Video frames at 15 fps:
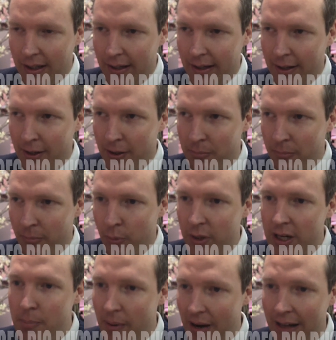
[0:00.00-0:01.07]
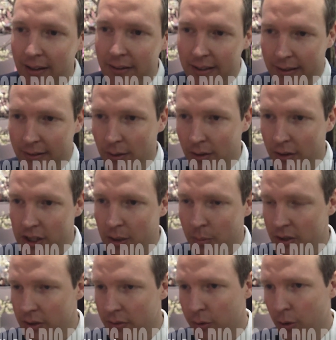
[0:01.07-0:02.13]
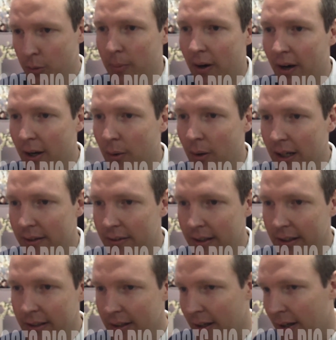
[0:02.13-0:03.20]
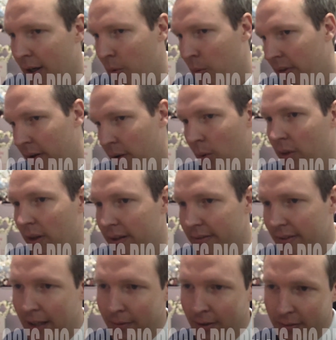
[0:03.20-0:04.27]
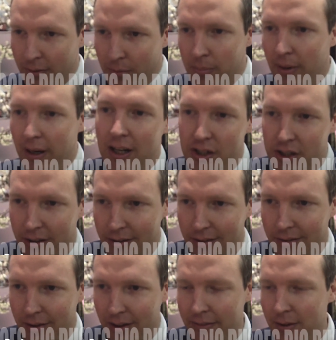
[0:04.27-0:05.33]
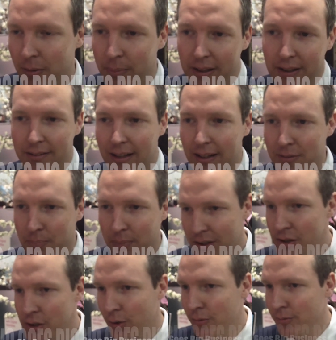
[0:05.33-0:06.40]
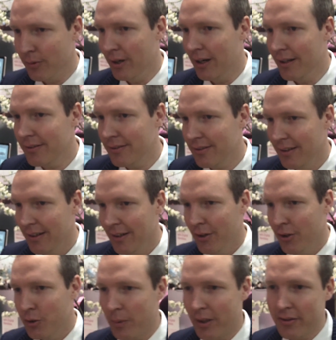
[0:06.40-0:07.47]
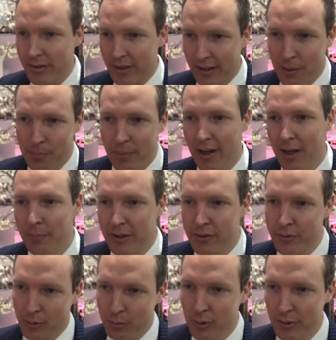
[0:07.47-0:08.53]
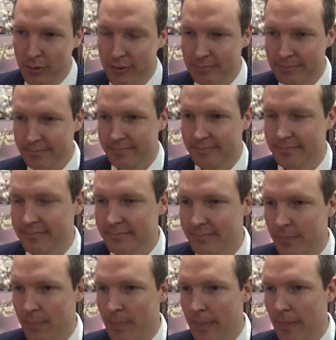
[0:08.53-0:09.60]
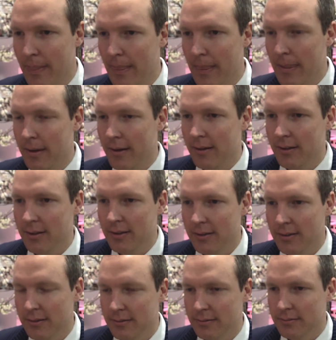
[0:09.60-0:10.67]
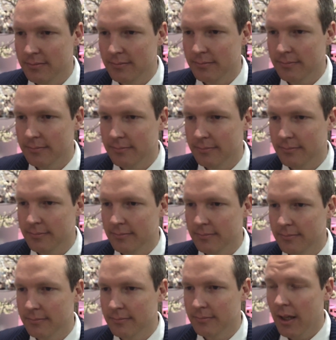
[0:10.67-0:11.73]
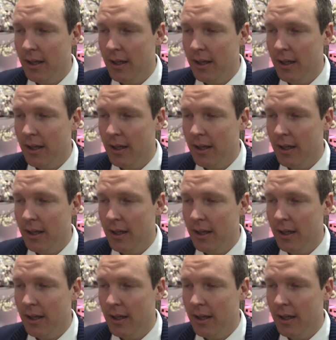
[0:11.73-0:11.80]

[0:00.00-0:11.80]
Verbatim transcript: um, rebranded technology, which is called BioID, within all their savings and branching. So that's a big that's big news for us, okay. especially in the biometric world. So what do you actually produce or manufacture?